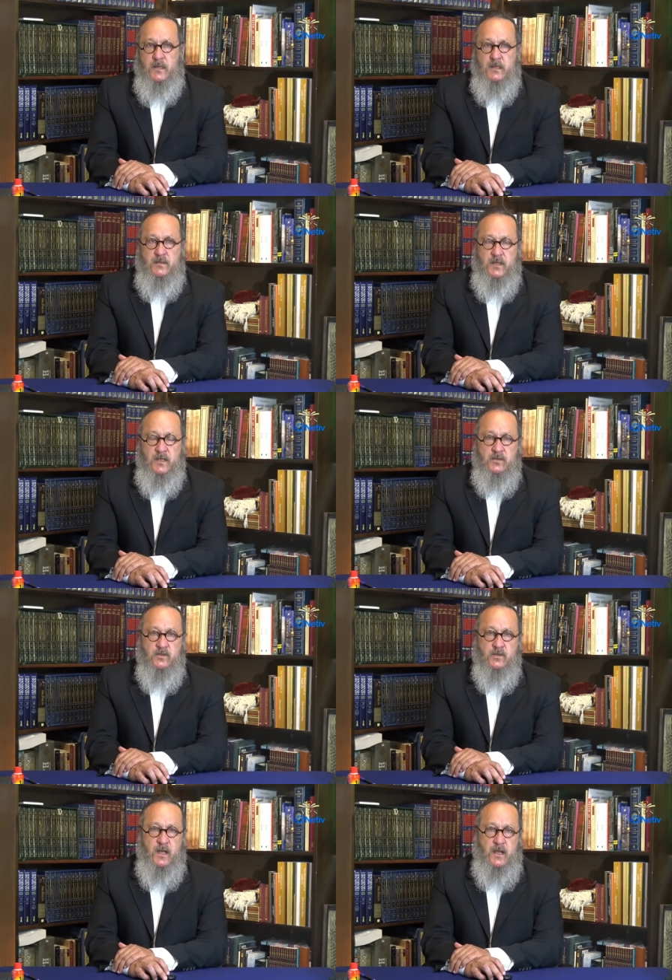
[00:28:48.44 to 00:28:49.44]
The
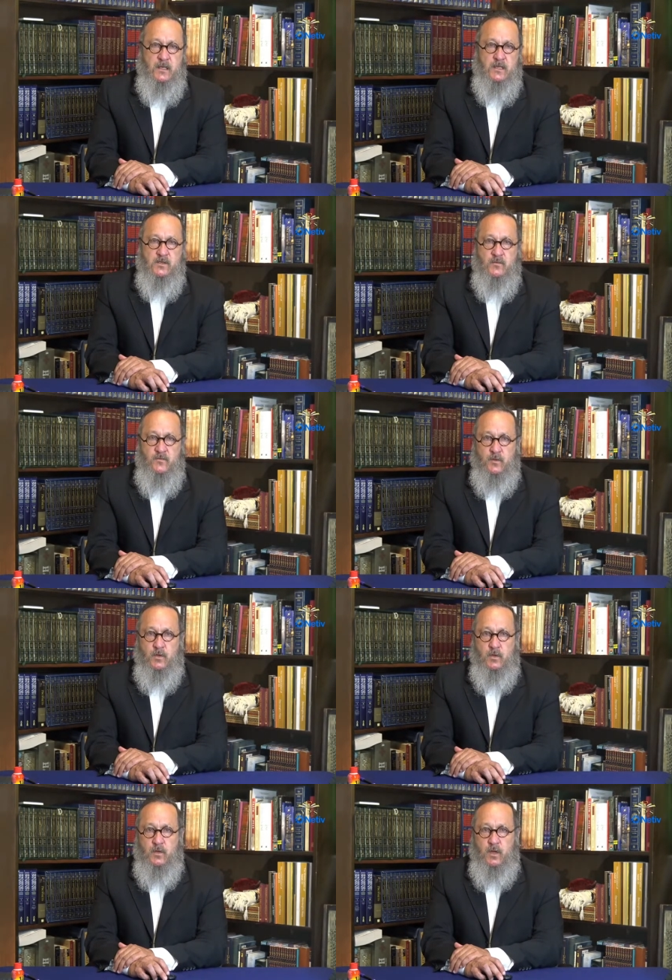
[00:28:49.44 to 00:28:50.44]
internet is
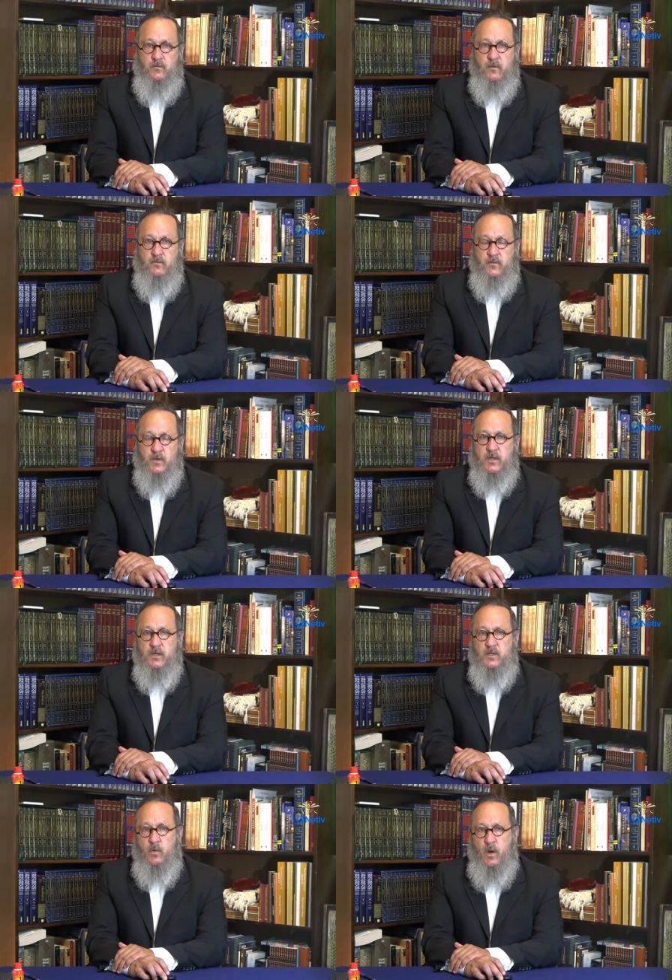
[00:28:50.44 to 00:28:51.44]
full of very
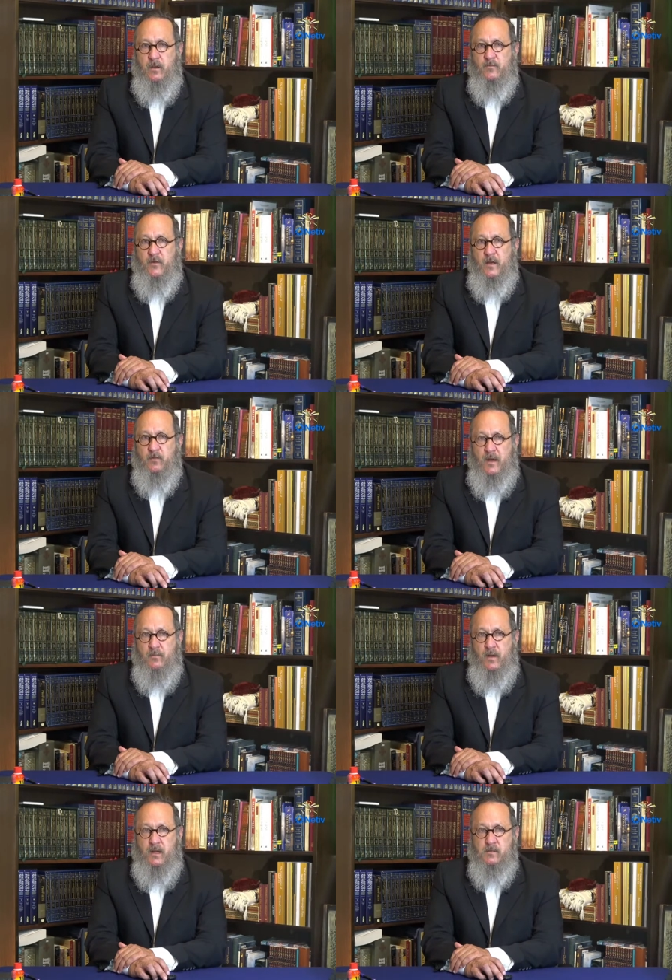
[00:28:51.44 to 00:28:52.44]
good qualified
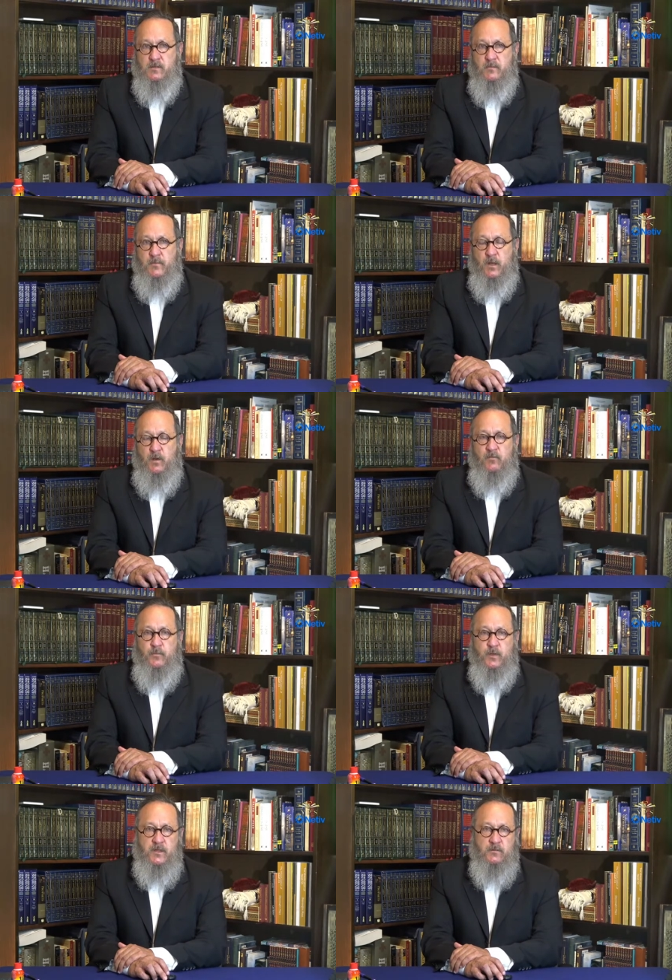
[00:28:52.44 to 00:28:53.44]
rabbis who
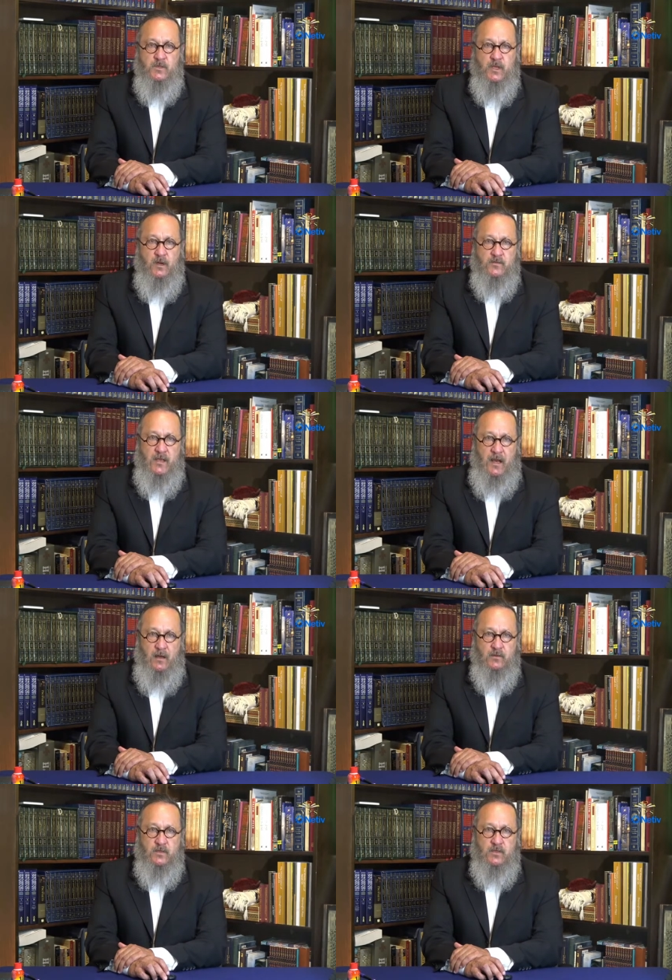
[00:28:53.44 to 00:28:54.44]
have put themselves
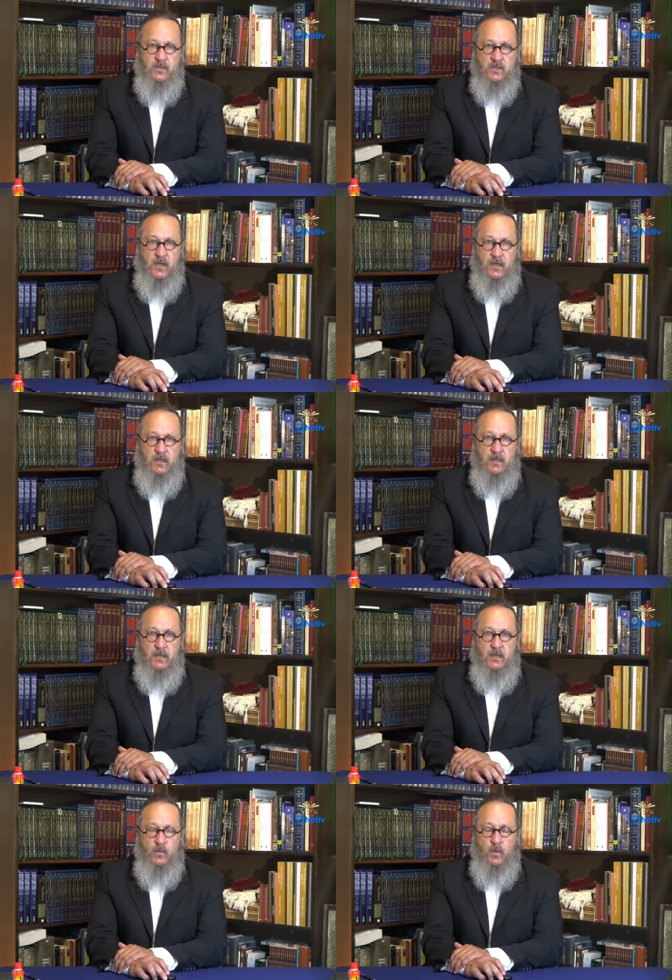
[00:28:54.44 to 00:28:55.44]
out to study
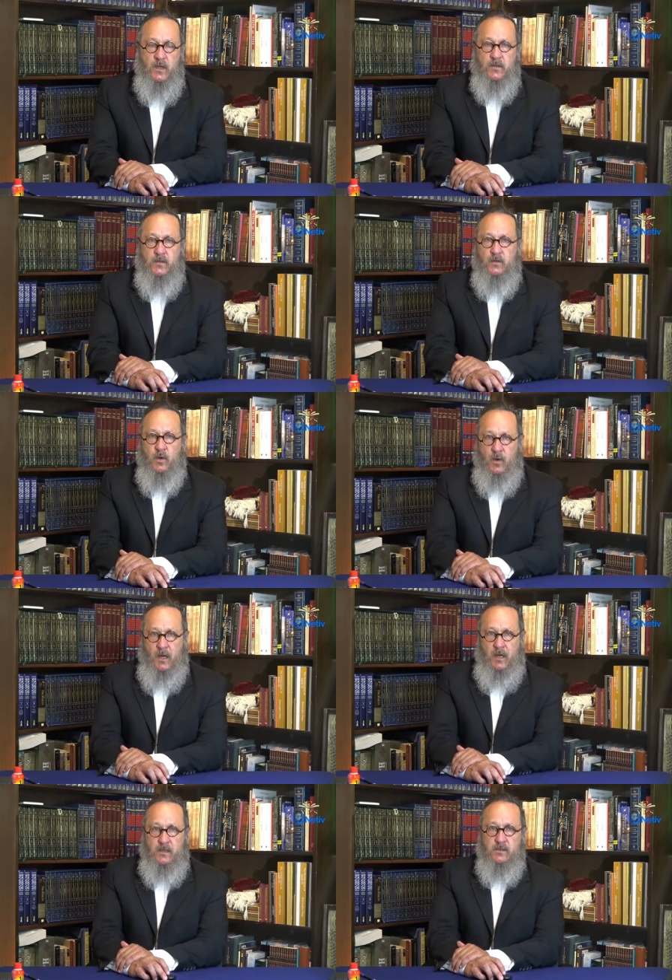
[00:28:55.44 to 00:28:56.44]
with
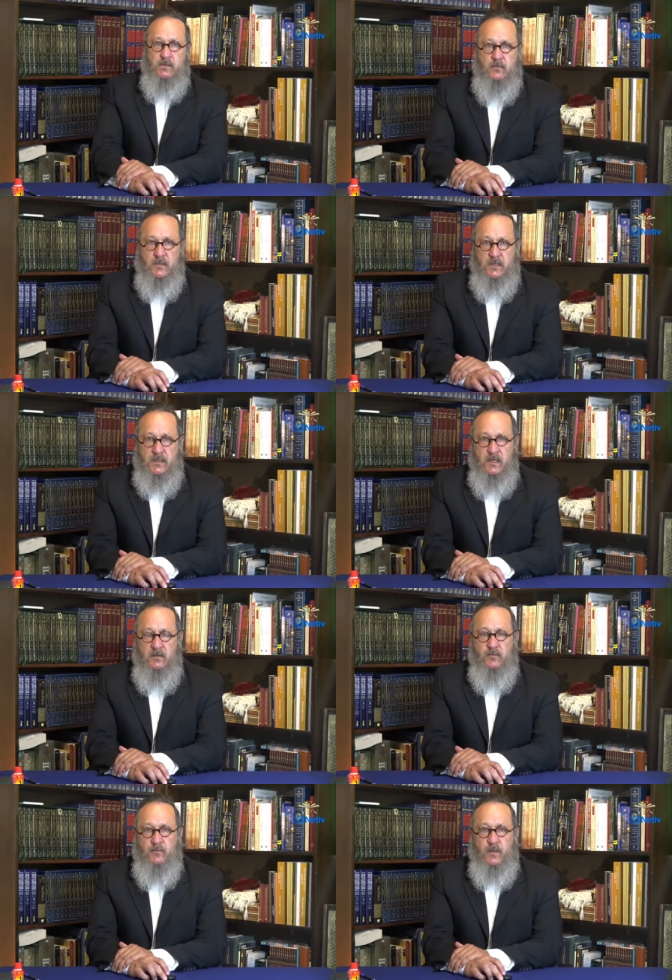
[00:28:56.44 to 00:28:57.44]
Noahides.
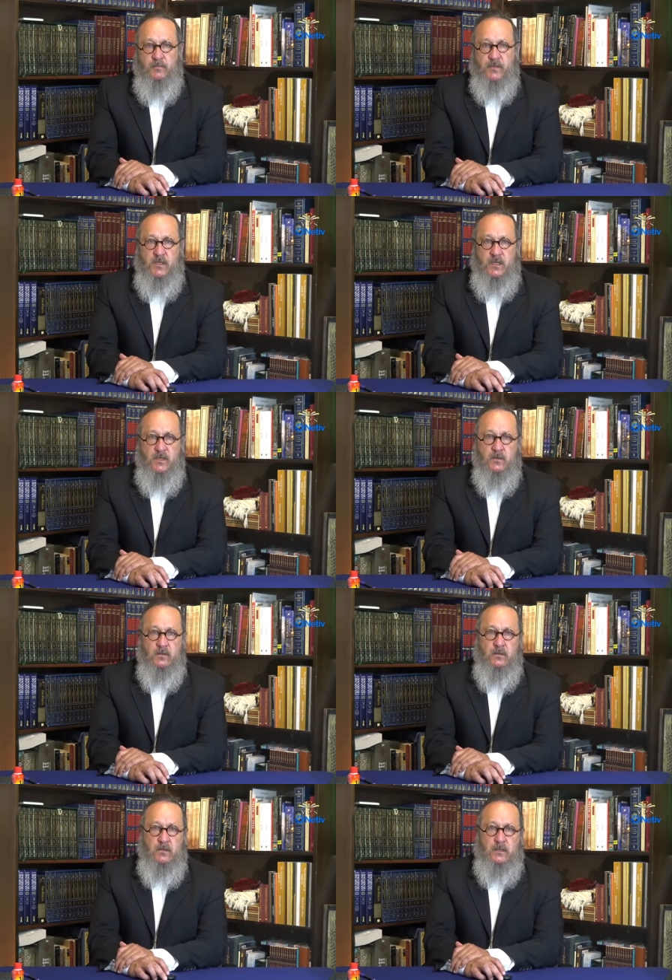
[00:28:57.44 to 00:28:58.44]
Nativ in
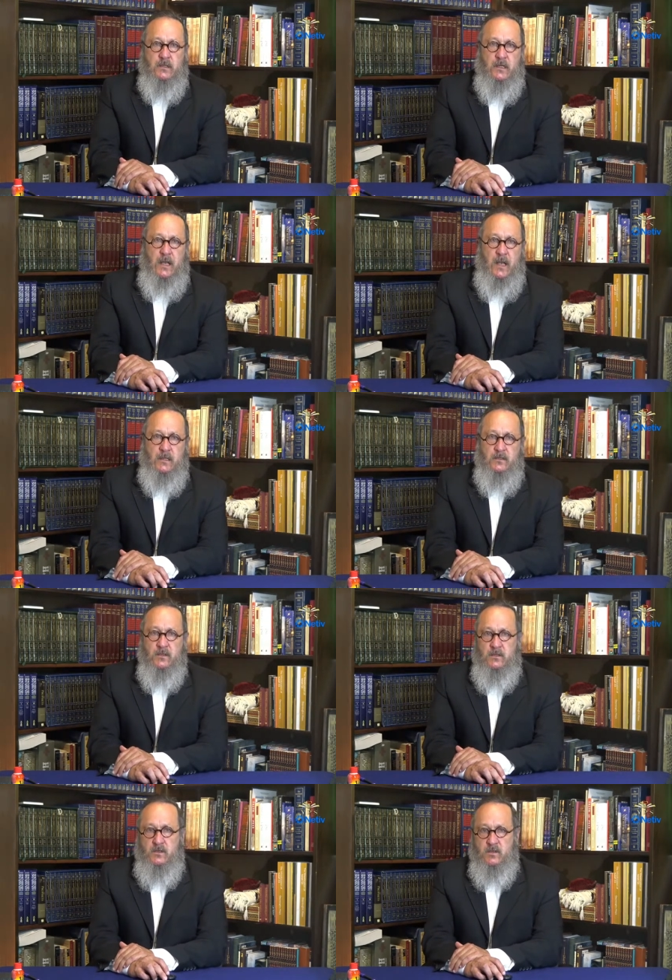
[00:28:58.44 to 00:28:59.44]
particular and
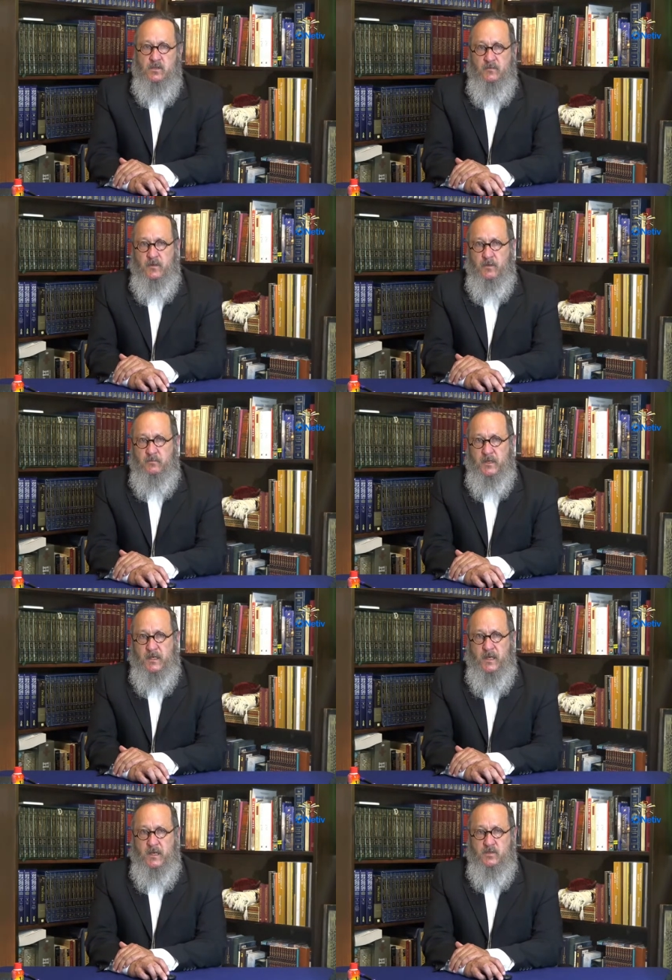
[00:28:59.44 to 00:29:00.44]
Yeshiva
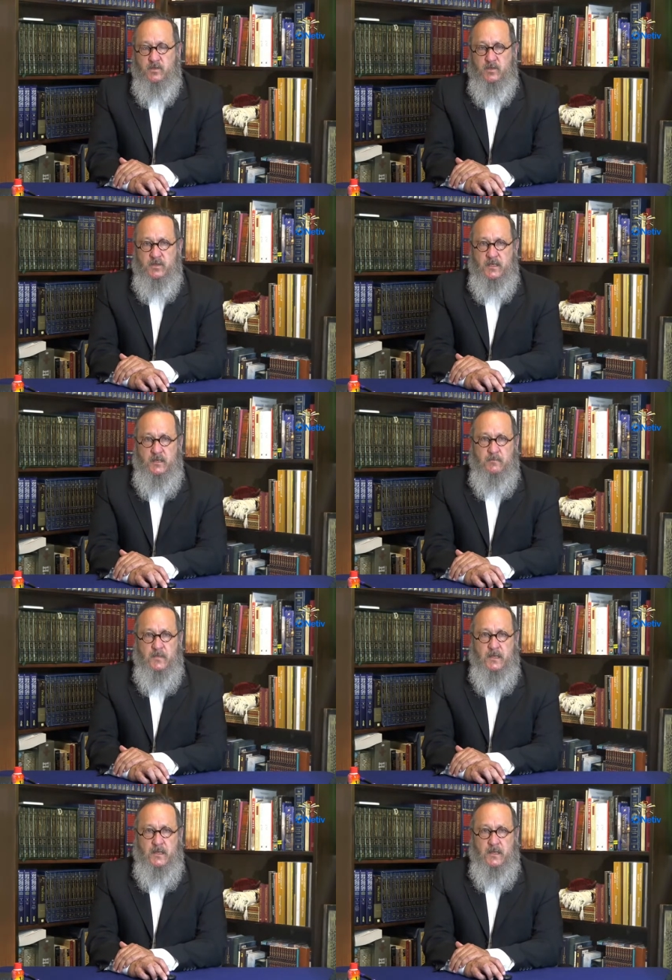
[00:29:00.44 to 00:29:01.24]
Perchei Shoshanim